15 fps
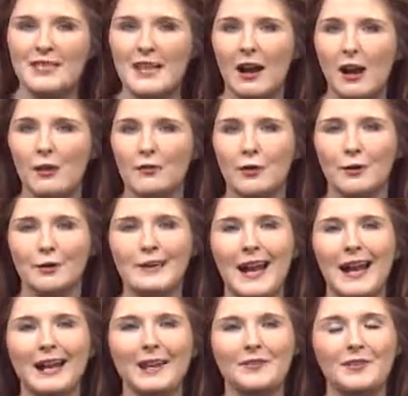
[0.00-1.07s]
However,
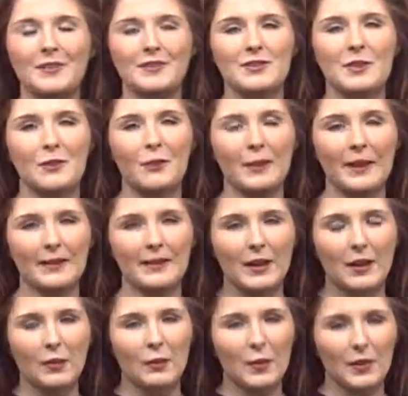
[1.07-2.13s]
not going to feel so great,
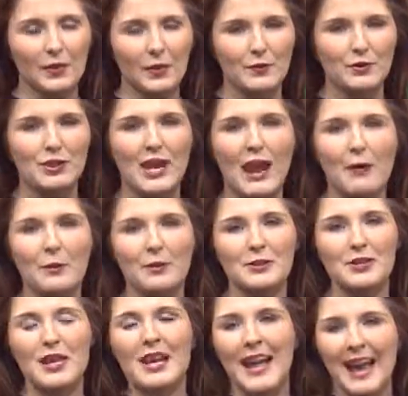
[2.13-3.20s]
though, with those
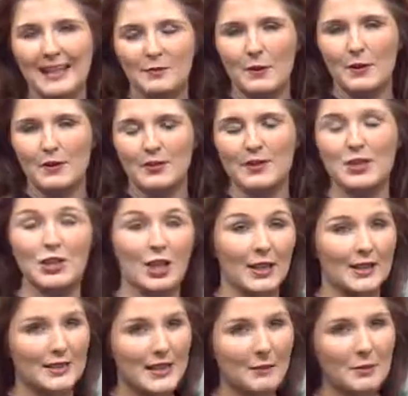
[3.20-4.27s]
showers as well as
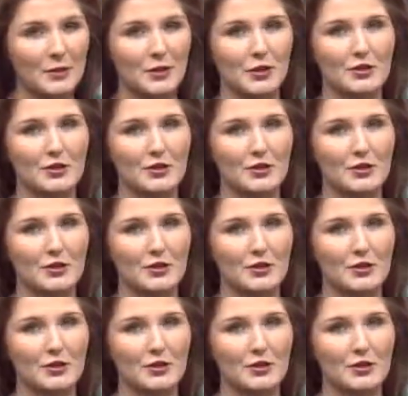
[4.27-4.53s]
chilly temperatures.